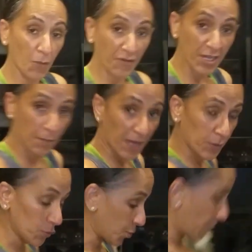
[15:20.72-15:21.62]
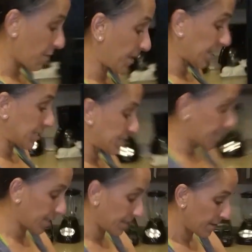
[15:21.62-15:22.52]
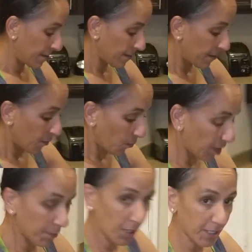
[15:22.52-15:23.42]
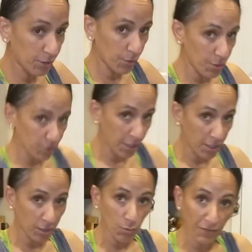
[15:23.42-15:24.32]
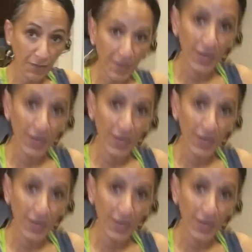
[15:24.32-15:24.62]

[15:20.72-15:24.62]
come over here, Michael, so everybody can see when I'm cutting through? You think you can do it from